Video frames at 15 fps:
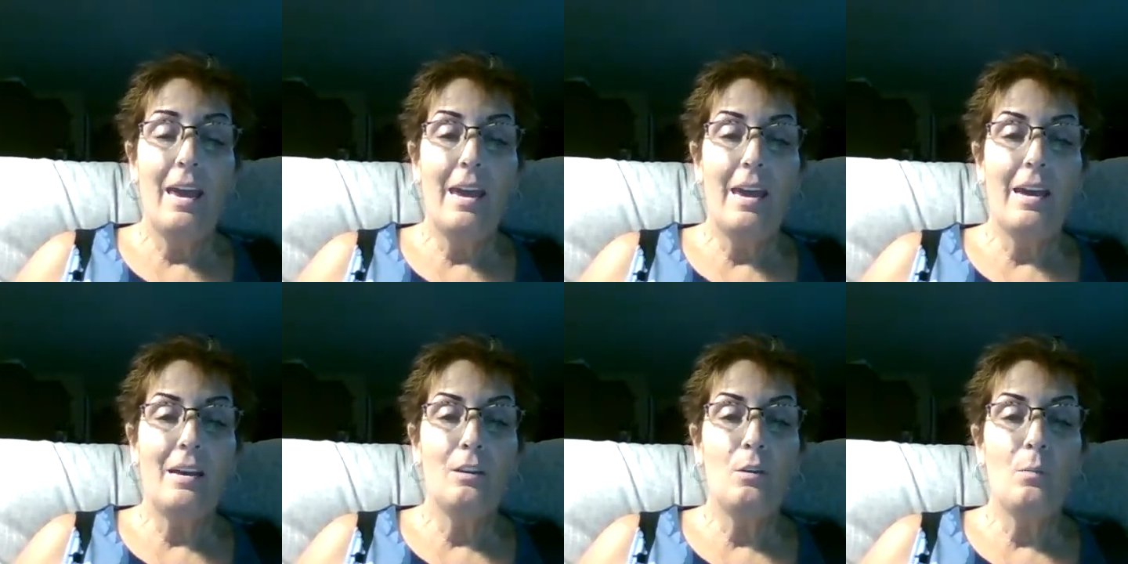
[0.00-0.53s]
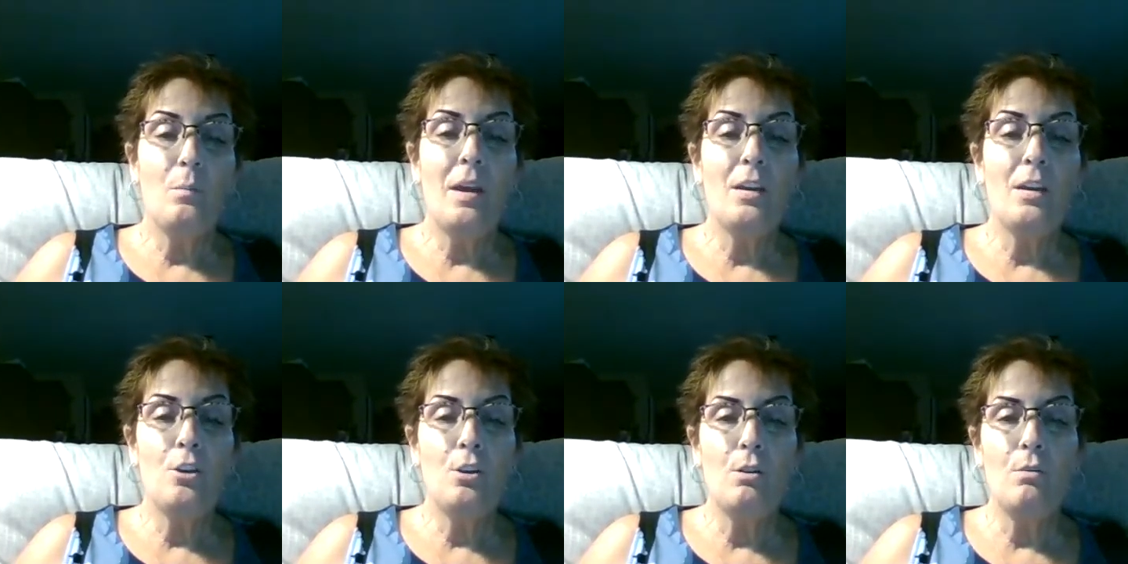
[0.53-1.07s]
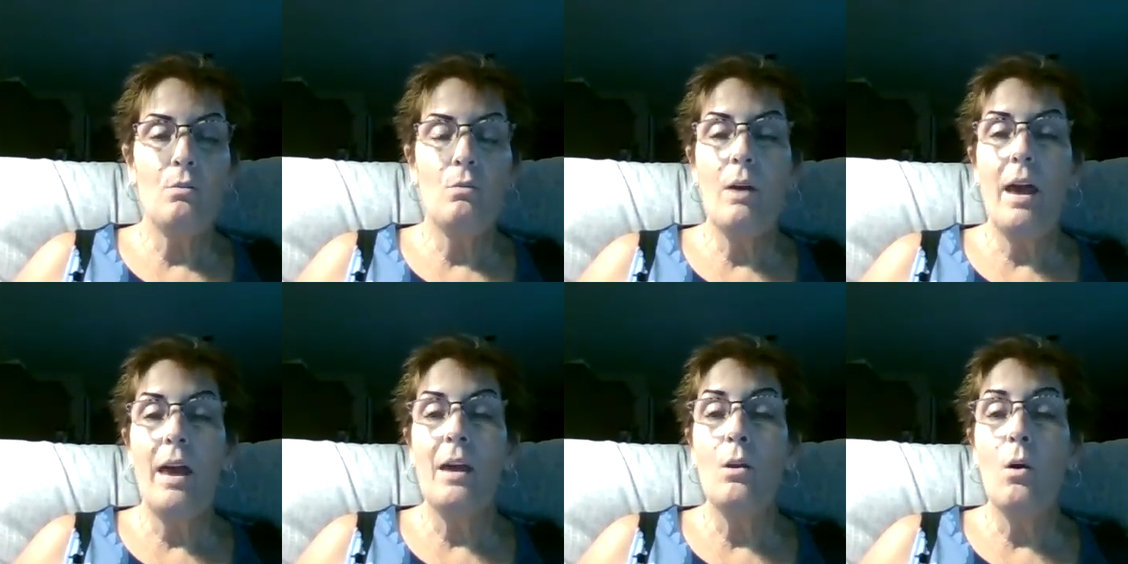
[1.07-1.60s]
and make you
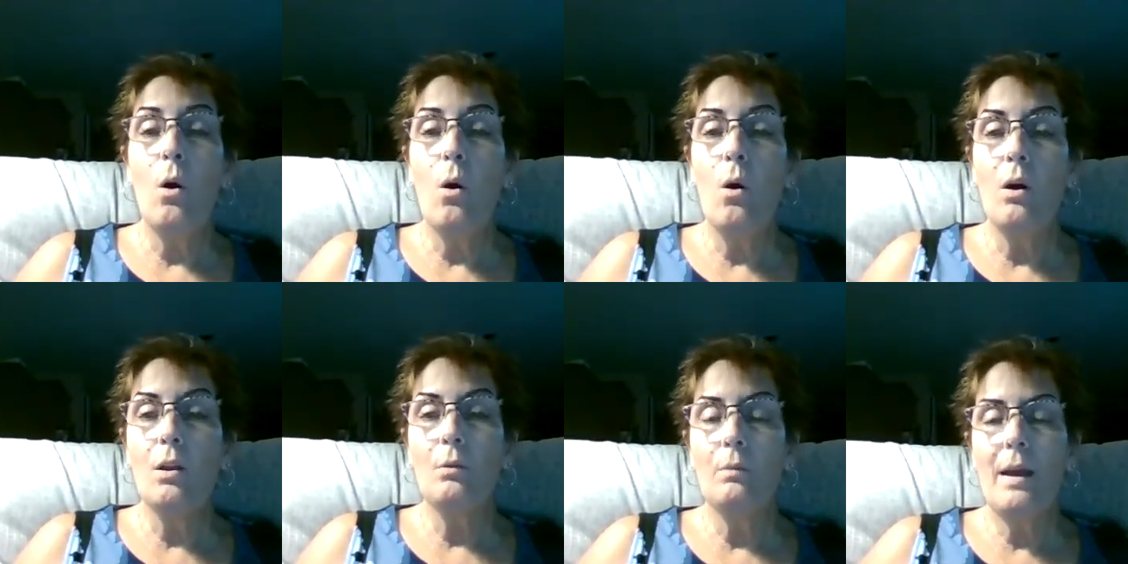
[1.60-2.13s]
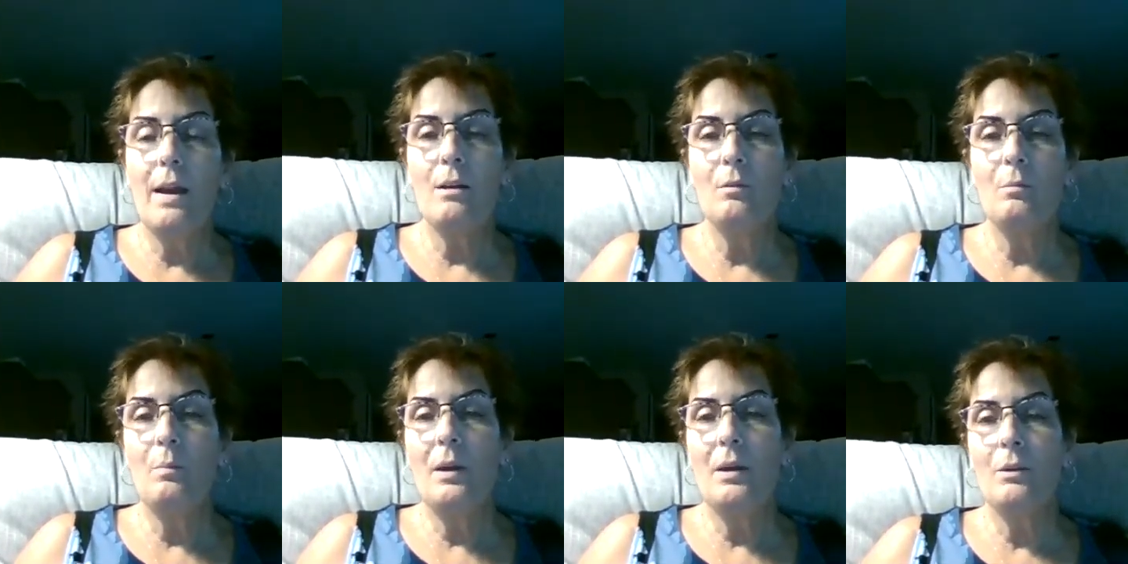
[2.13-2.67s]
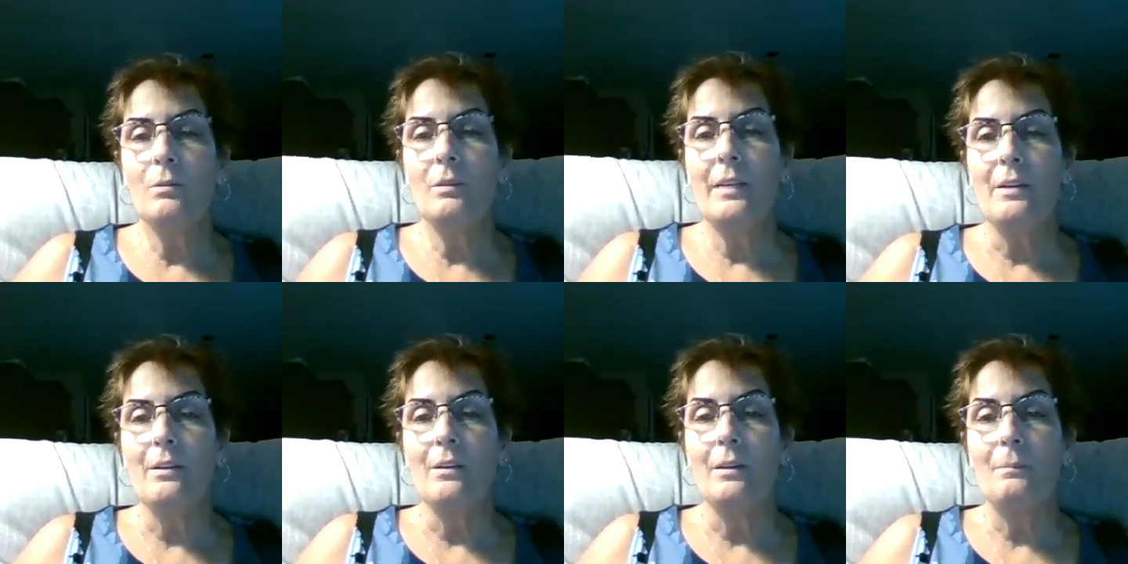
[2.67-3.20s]
an all-around better
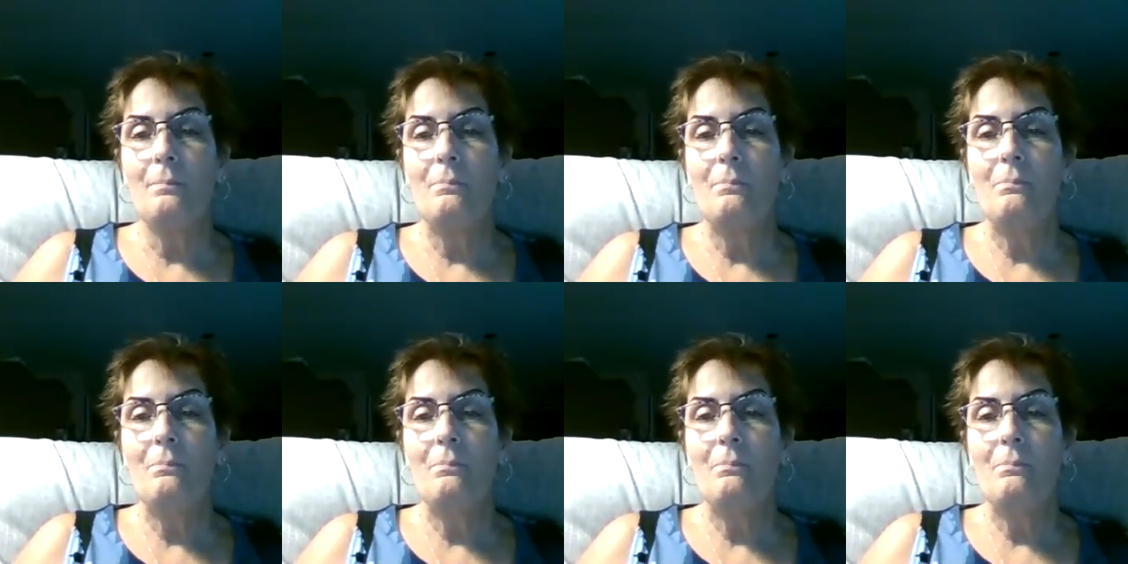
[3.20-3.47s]
leader.